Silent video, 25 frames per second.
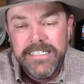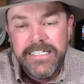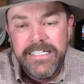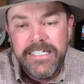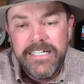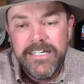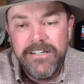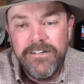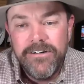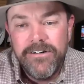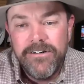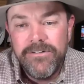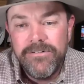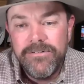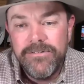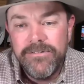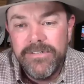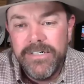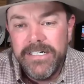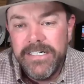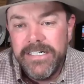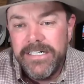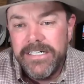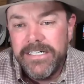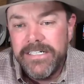you
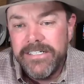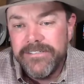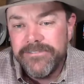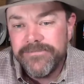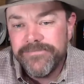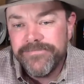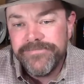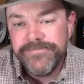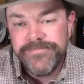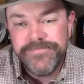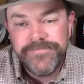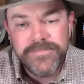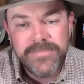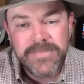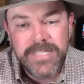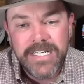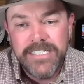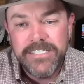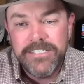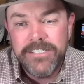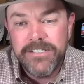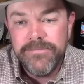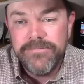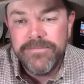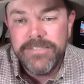know,
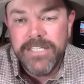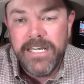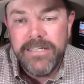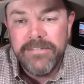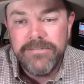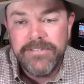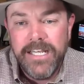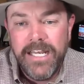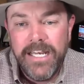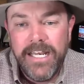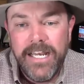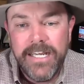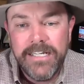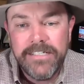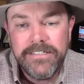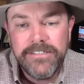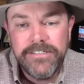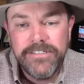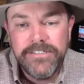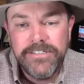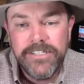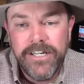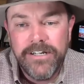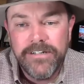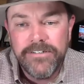sometimes I like
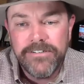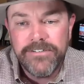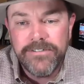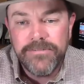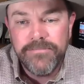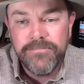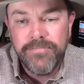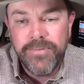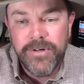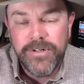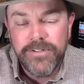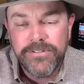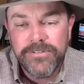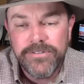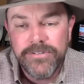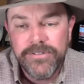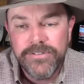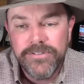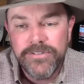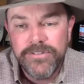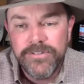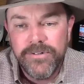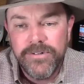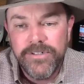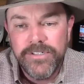to share some personal
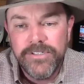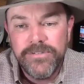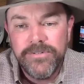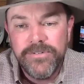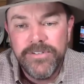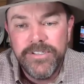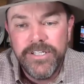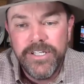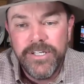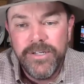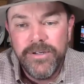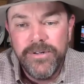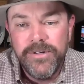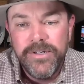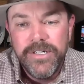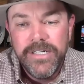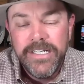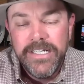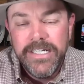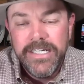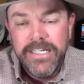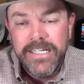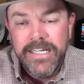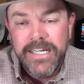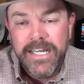stories with you
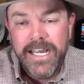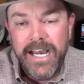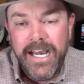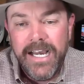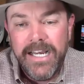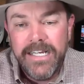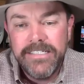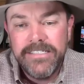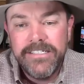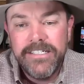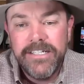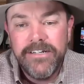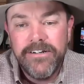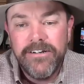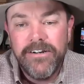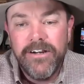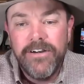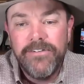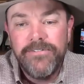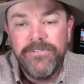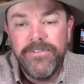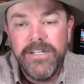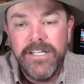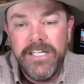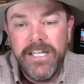guys here.
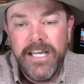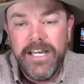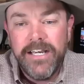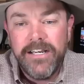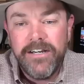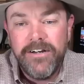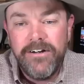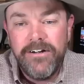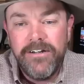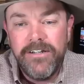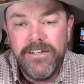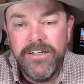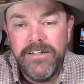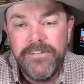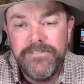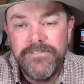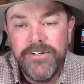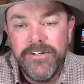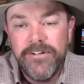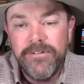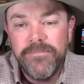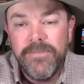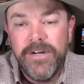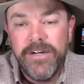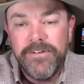I feel like all of
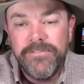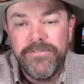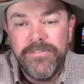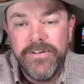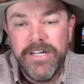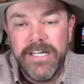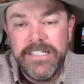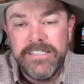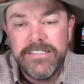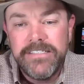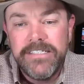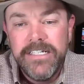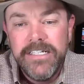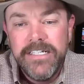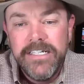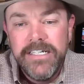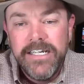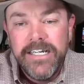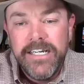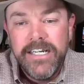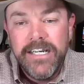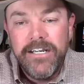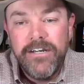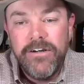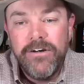you are my friends.
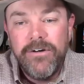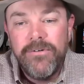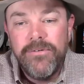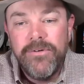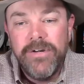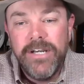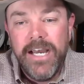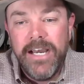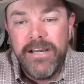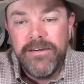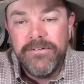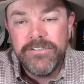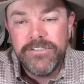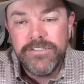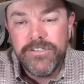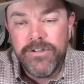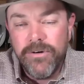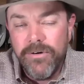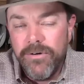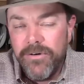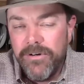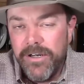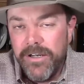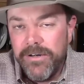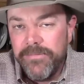You know, when I was
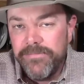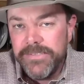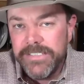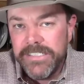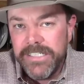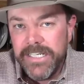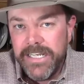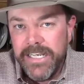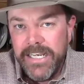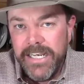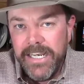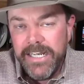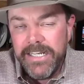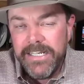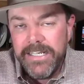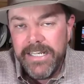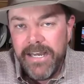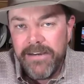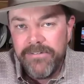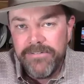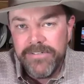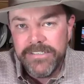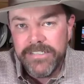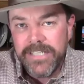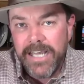growing up as a kid,
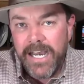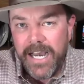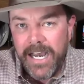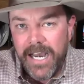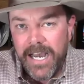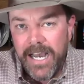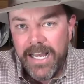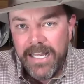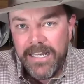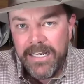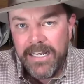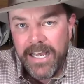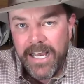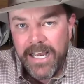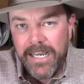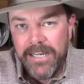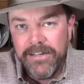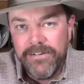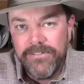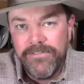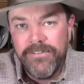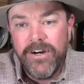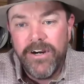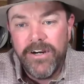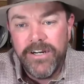that was a
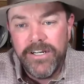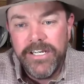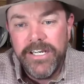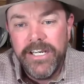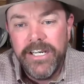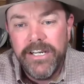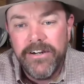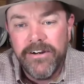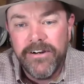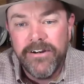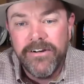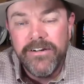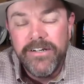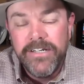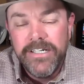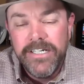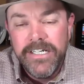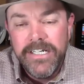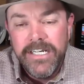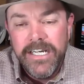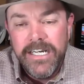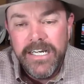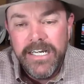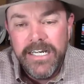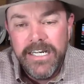highlight of our year.
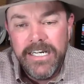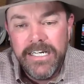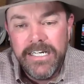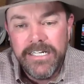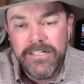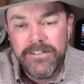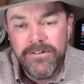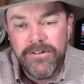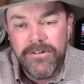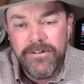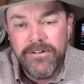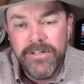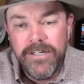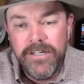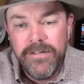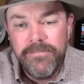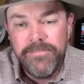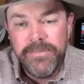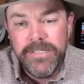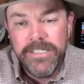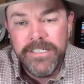Growing up